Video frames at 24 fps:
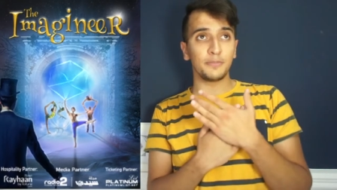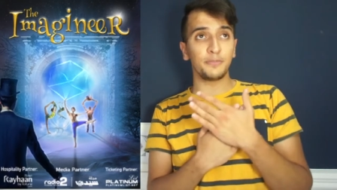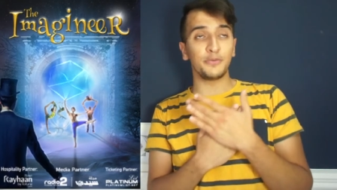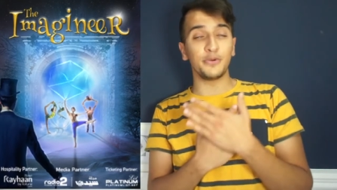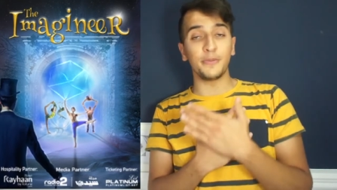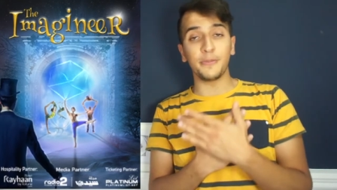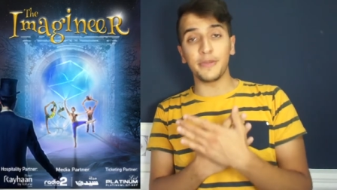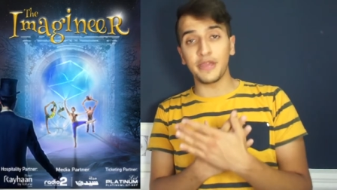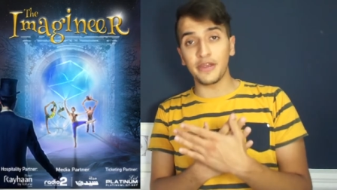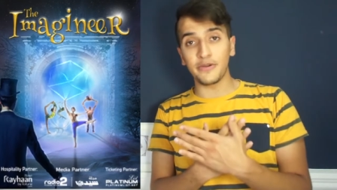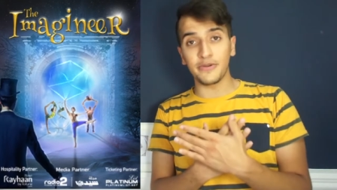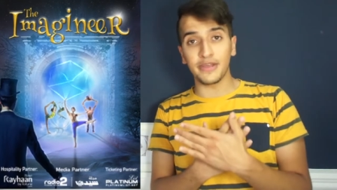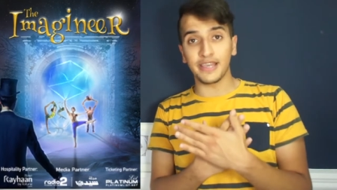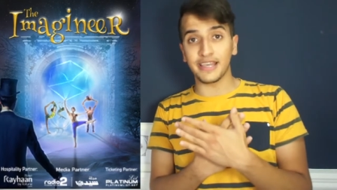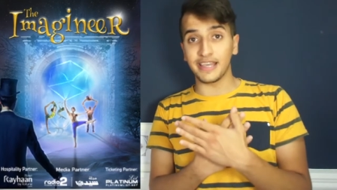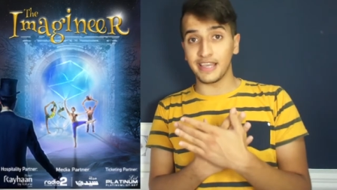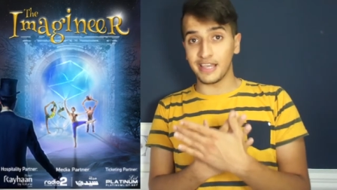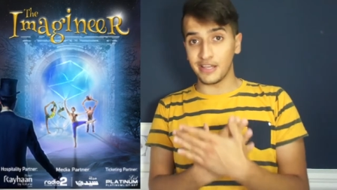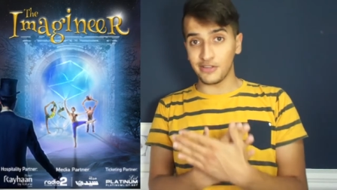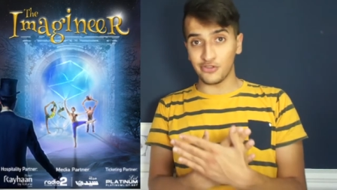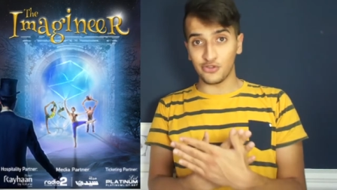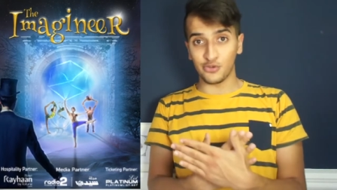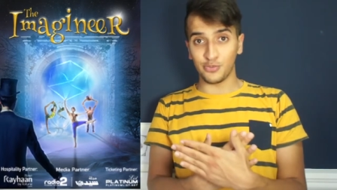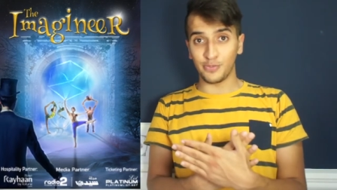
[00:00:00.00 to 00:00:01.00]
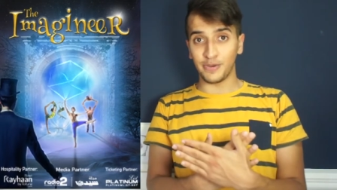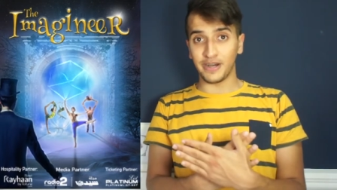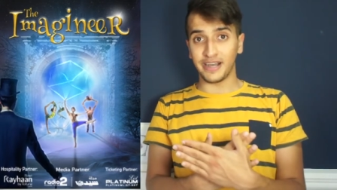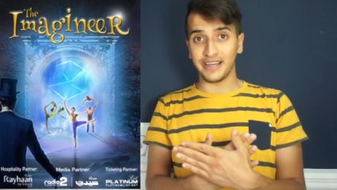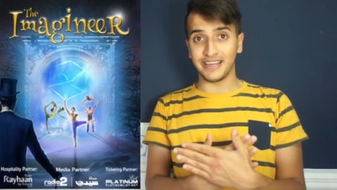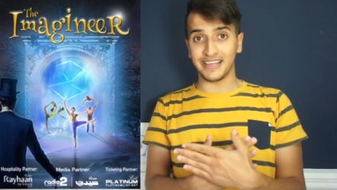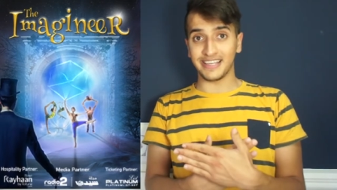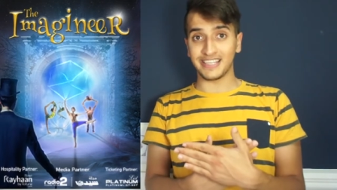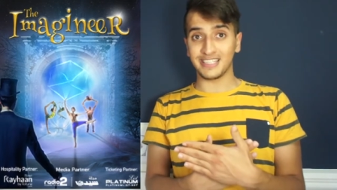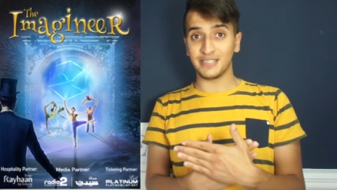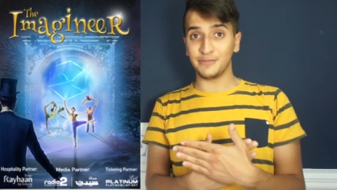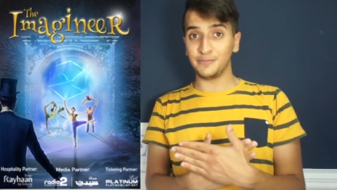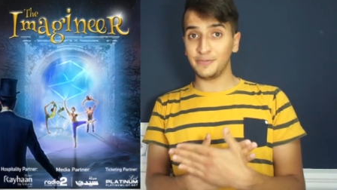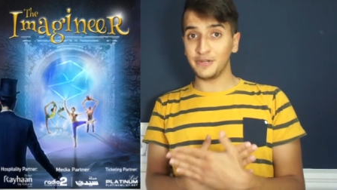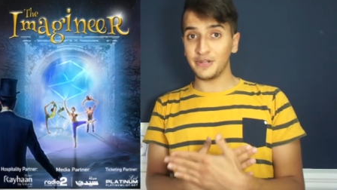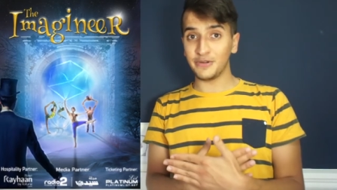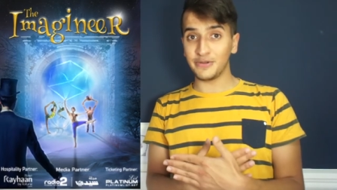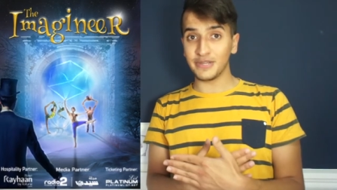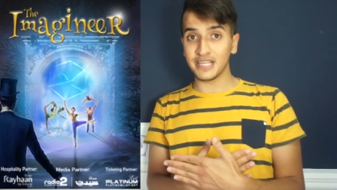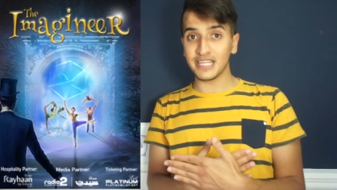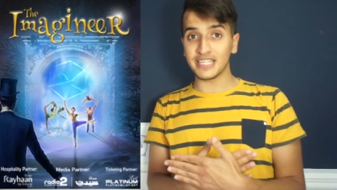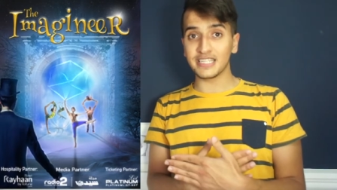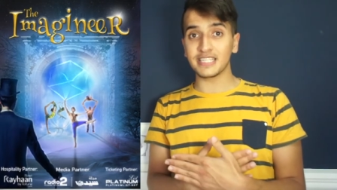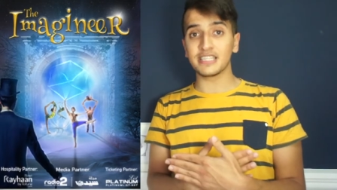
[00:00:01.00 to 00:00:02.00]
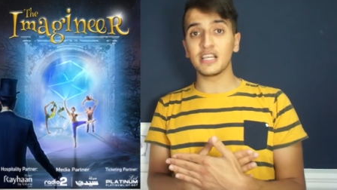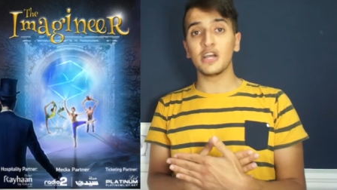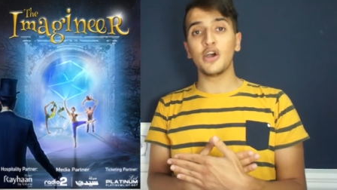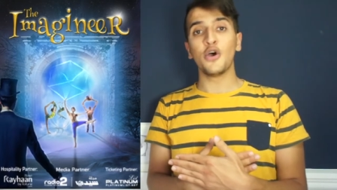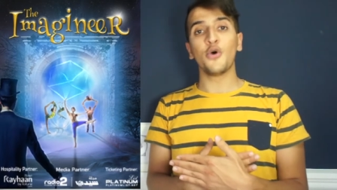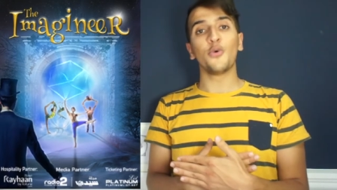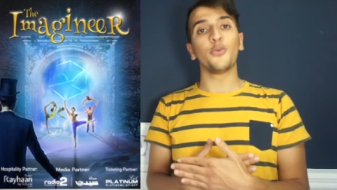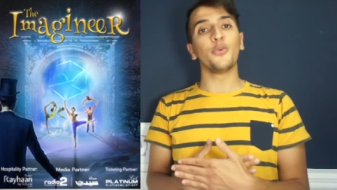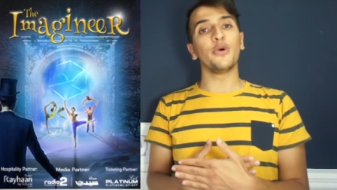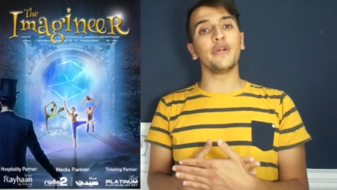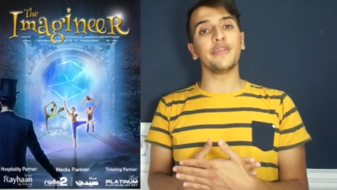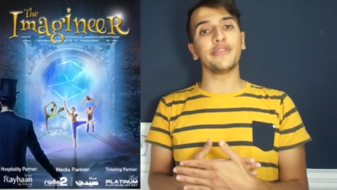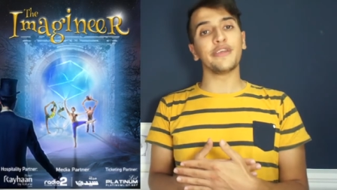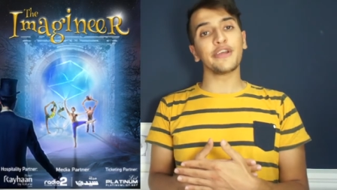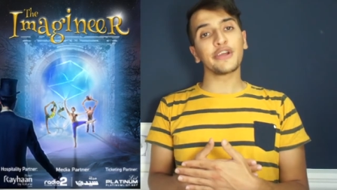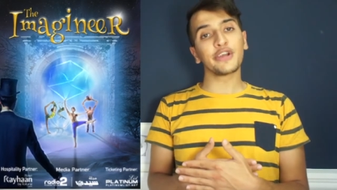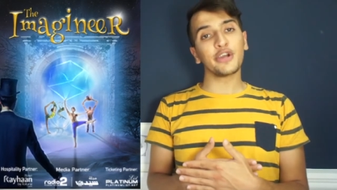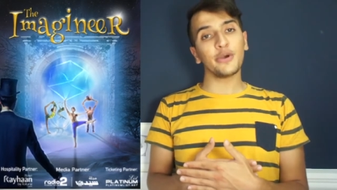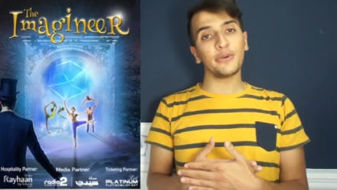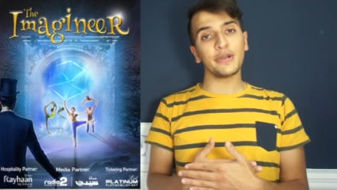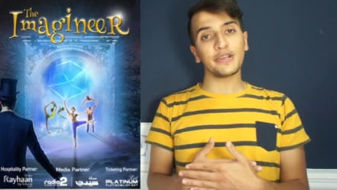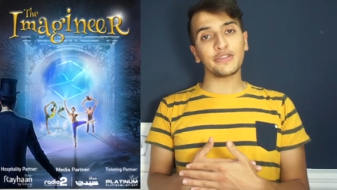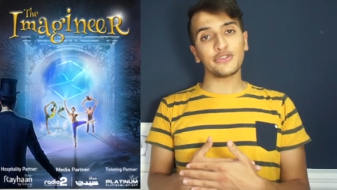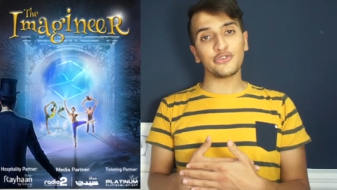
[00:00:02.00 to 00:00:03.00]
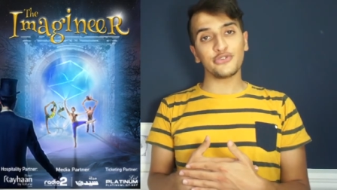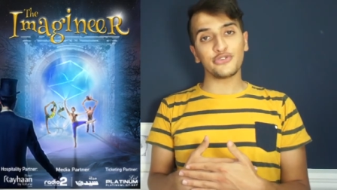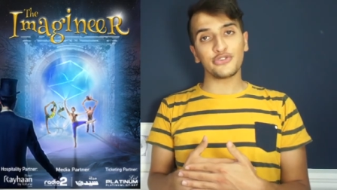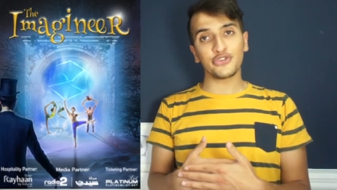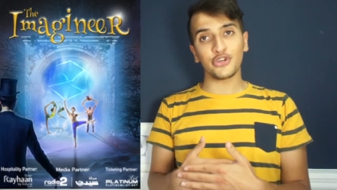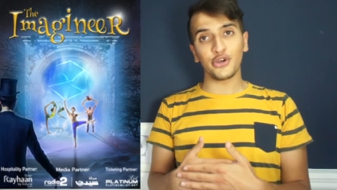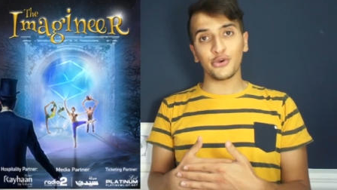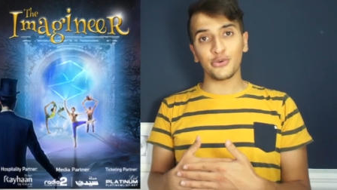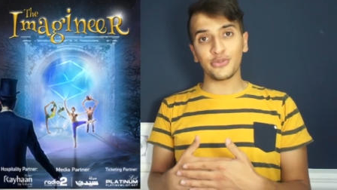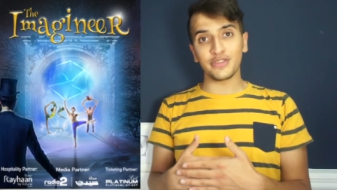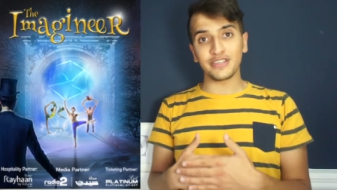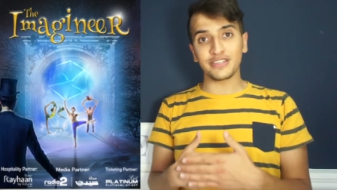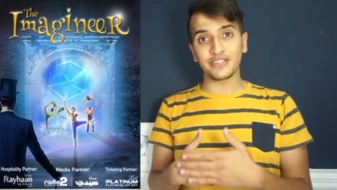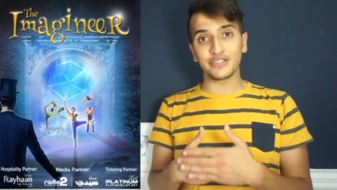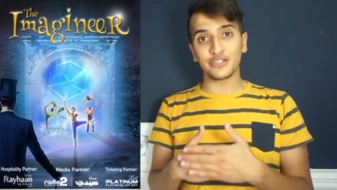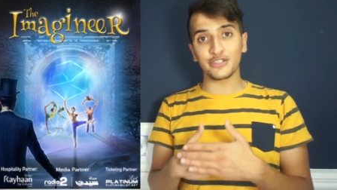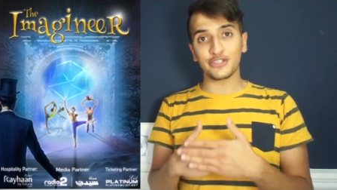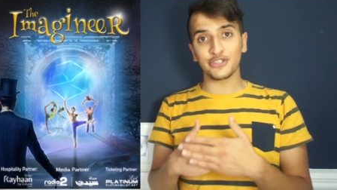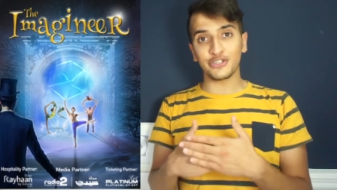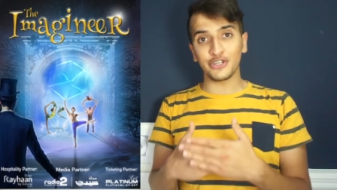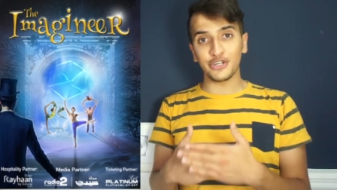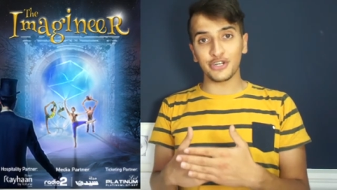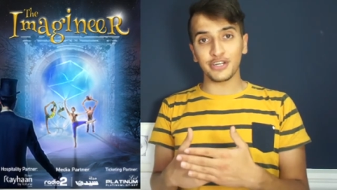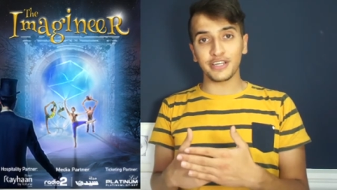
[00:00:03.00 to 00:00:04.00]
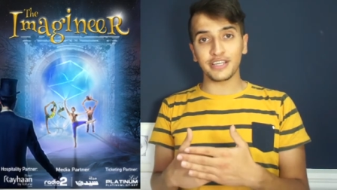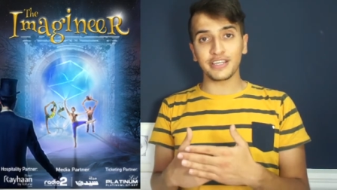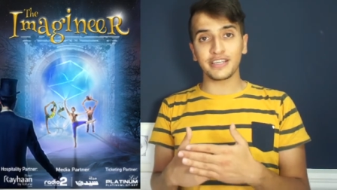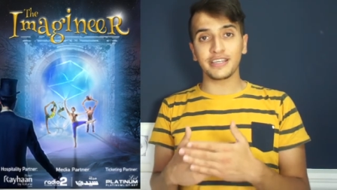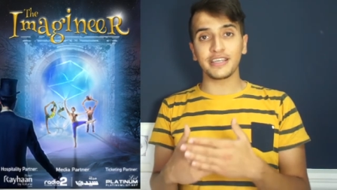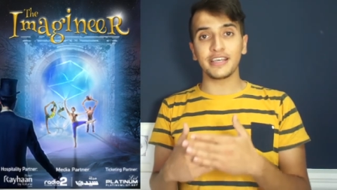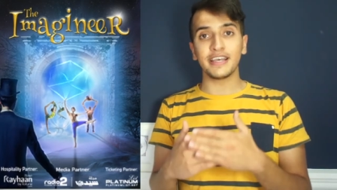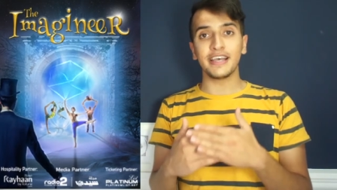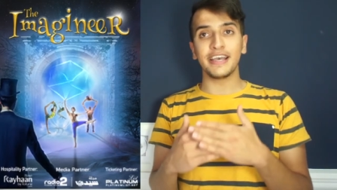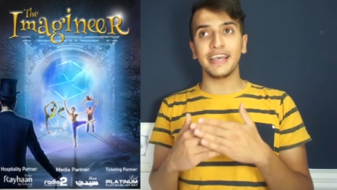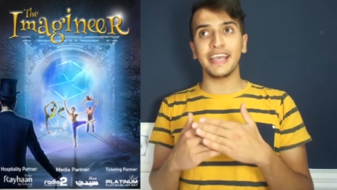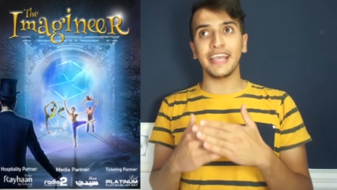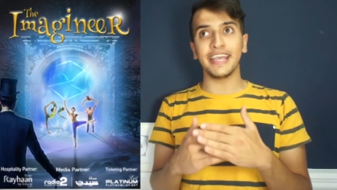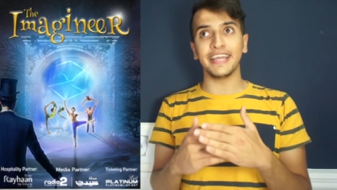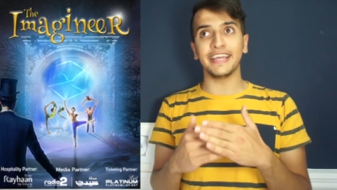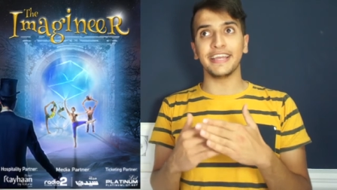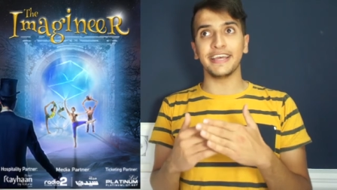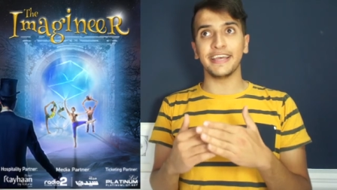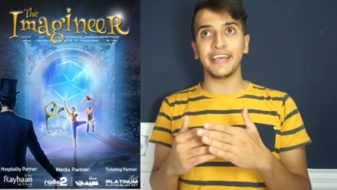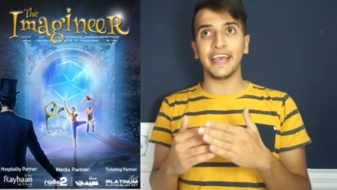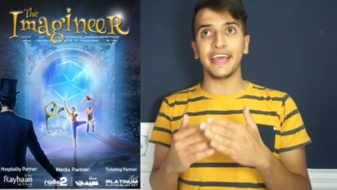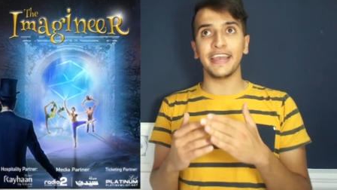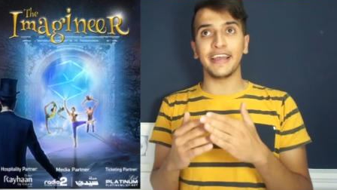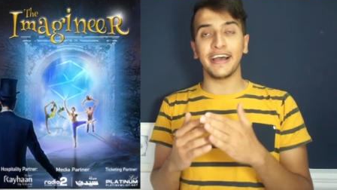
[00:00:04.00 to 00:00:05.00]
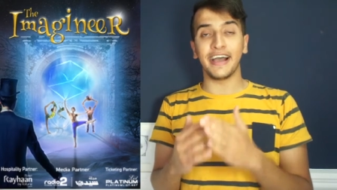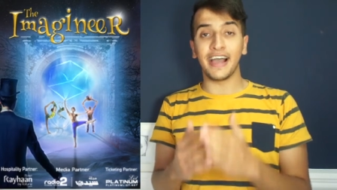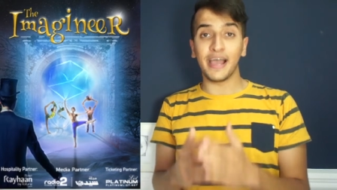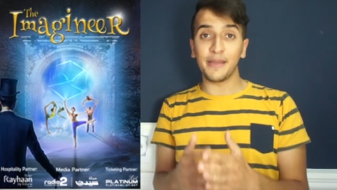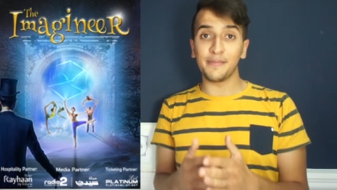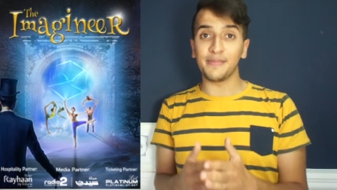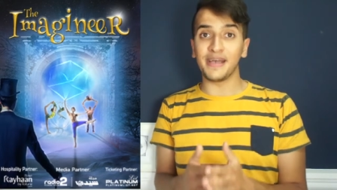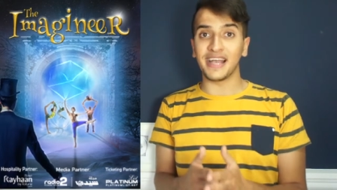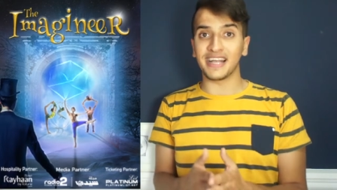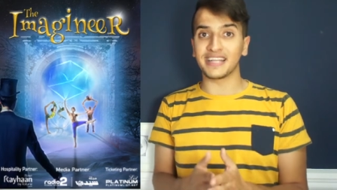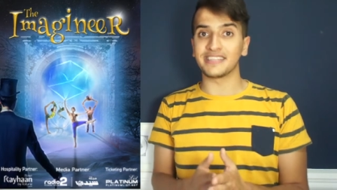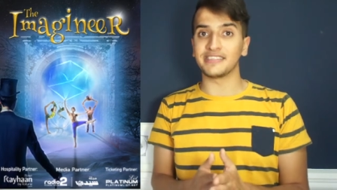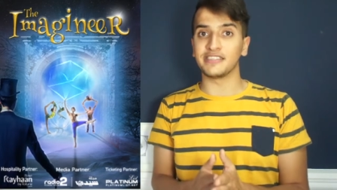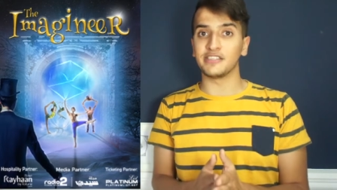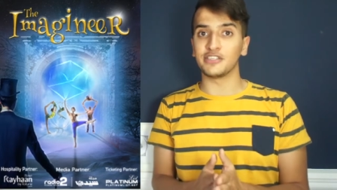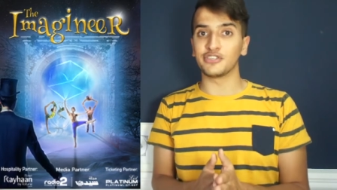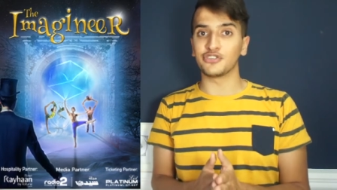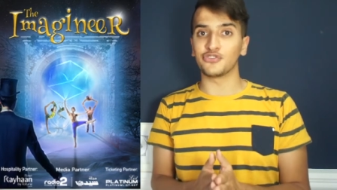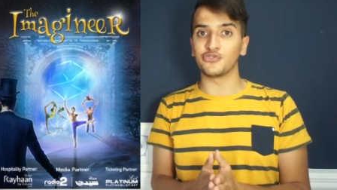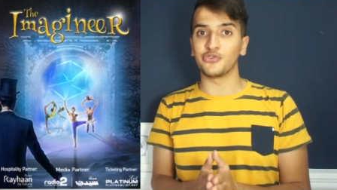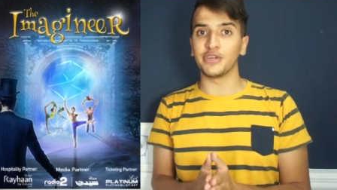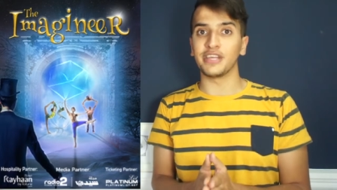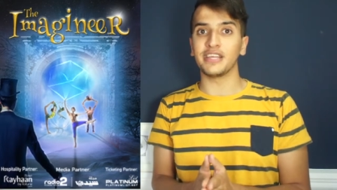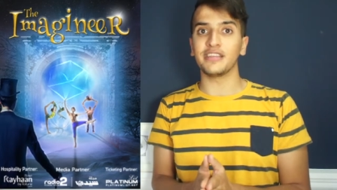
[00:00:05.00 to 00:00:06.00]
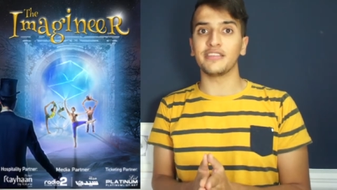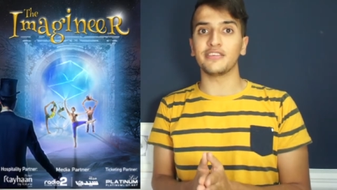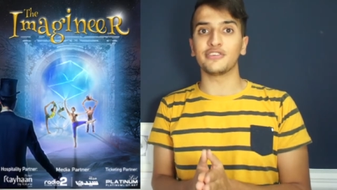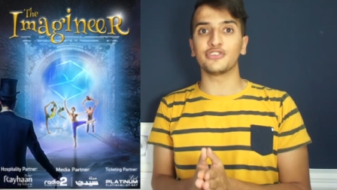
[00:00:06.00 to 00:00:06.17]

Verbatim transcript: premiering in Dubai Experience where they're going to show the Cirque in an IMAX screen.